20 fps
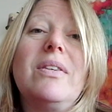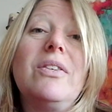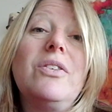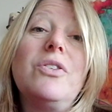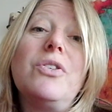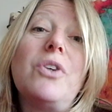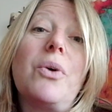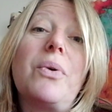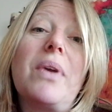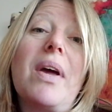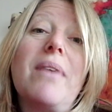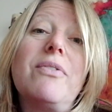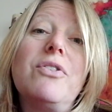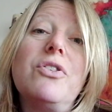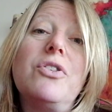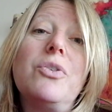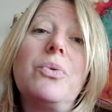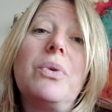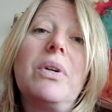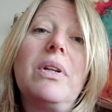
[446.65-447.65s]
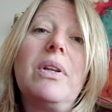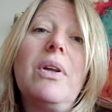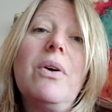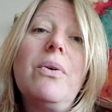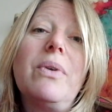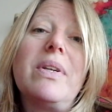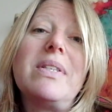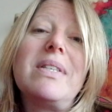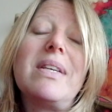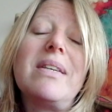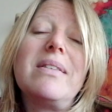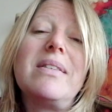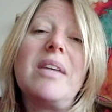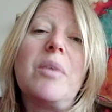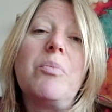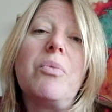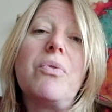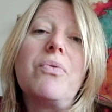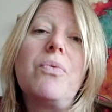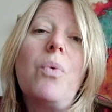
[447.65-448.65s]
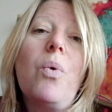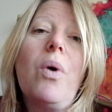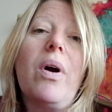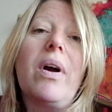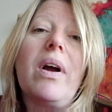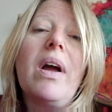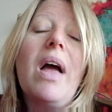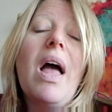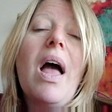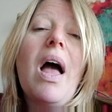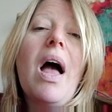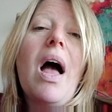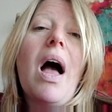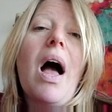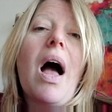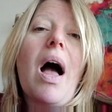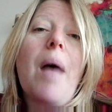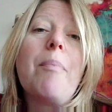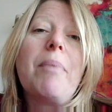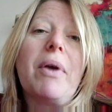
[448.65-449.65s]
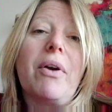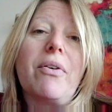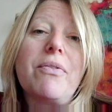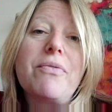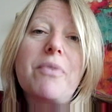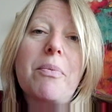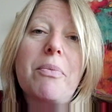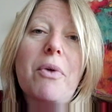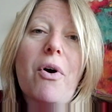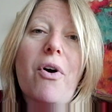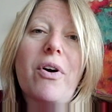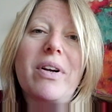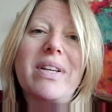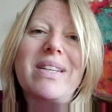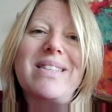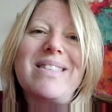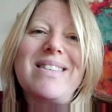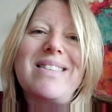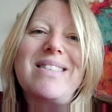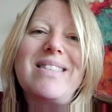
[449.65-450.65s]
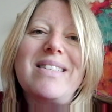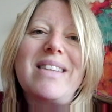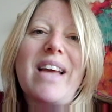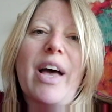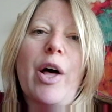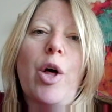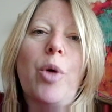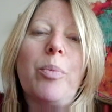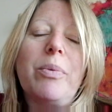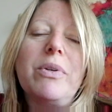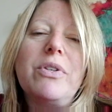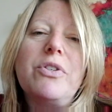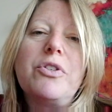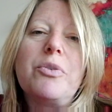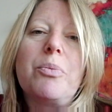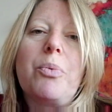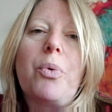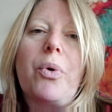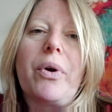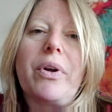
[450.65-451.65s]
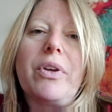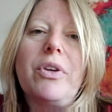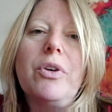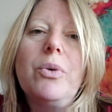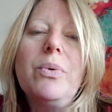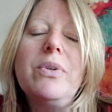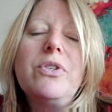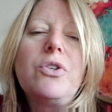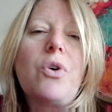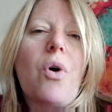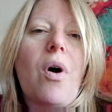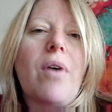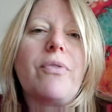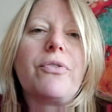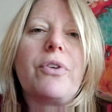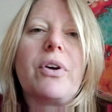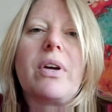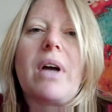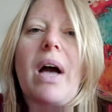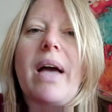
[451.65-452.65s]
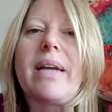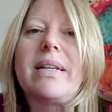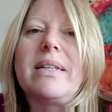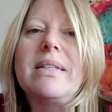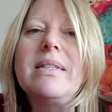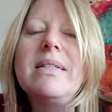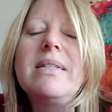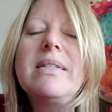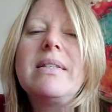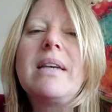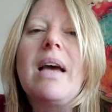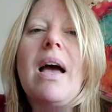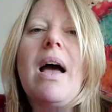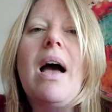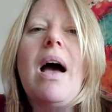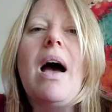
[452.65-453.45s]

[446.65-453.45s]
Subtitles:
You don't have to do it alone, as I said before. Parent from the Heart exists to help and support you and to offer guidance,